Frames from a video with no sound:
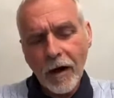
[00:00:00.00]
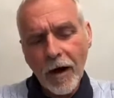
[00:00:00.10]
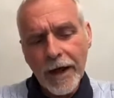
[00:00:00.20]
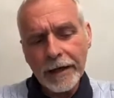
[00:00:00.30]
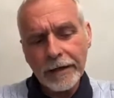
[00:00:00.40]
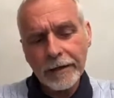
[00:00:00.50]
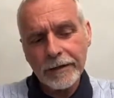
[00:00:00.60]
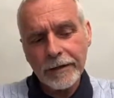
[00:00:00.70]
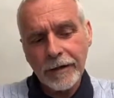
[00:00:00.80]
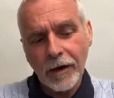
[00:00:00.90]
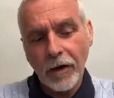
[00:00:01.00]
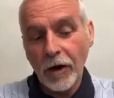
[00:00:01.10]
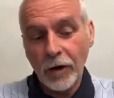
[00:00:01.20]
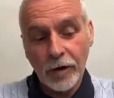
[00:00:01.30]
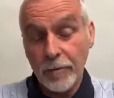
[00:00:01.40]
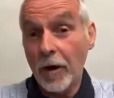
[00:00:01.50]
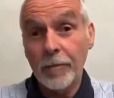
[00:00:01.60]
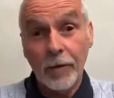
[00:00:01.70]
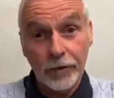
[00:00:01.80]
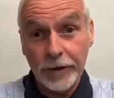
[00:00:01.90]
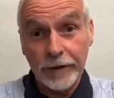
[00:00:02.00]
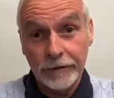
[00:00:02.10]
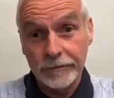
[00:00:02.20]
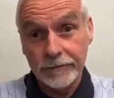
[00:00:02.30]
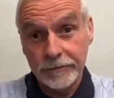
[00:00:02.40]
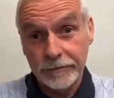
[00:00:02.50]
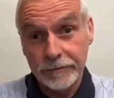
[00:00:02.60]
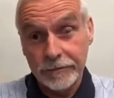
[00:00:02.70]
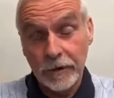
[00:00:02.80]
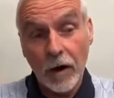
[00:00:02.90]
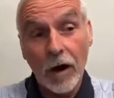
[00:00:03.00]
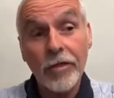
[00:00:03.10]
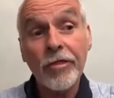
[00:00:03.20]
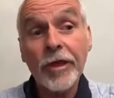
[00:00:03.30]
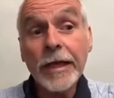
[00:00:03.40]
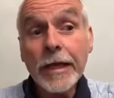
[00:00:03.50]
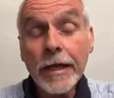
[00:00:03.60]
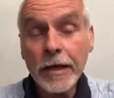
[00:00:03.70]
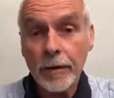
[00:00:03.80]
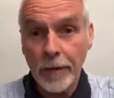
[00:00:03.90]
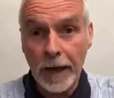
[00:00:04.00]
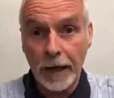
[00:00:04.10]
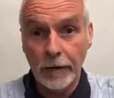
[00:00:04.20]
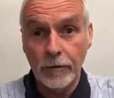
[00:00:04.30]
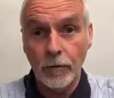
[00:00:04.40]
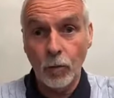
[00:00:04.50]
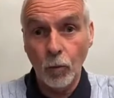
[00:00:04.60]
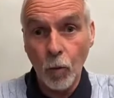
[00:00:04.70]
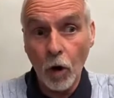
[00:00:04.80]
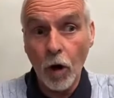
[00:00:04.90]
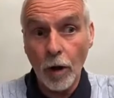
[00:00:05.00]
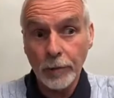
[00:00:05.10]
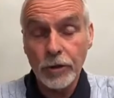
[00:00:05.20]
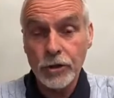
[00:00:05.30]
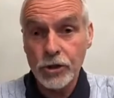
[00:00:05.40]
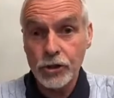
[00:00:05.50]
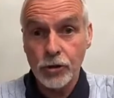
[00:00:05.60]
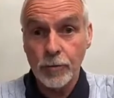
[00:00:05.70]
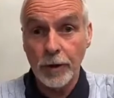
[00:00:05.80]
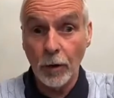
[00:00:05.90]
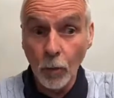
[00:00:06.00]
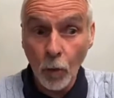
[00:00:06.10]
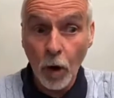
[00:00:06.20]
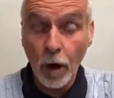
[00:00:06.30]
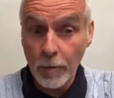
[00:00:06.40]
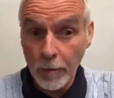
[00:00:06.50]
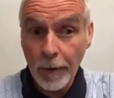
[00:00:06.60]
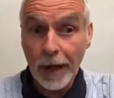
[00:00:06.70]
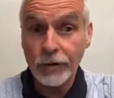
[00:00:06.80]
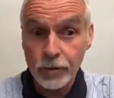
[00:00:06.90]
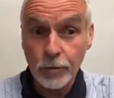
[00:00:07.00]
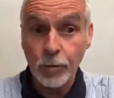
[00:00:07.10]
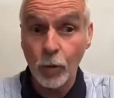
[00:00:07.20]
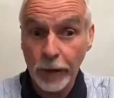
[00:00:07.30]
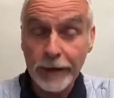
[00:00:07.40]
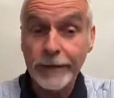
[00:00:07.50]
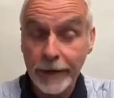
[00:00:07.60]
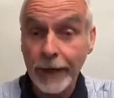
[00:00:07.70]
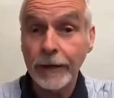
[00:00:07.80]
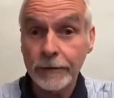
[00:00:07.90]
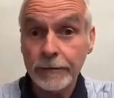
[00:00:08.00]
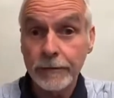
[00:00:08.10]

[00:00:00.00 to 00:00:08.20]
I honour my body. I think about what I'm consuming and what I'm about to put in there.